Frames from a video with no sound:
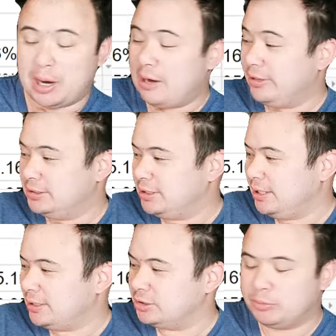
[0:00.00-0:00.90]
Obviously,
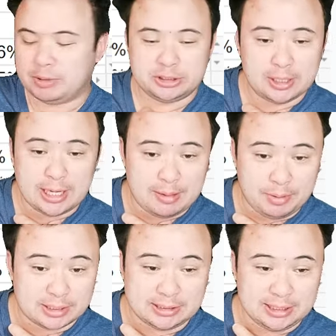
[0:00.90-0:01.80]
not so much today
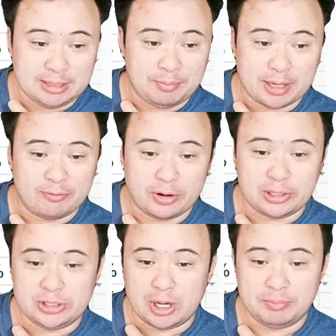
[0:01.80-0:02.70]
because he did make a
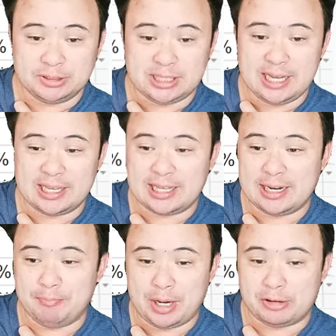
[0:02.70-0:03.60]
very dumb mistake and get
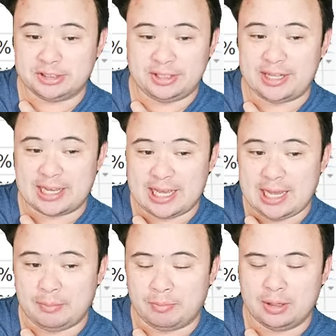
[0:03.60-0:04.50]
embarrassed in that
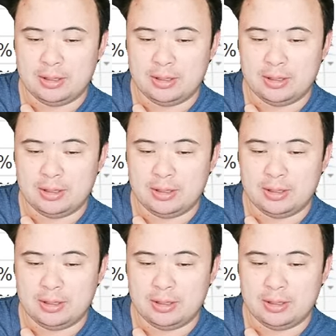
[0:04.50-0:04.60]
game.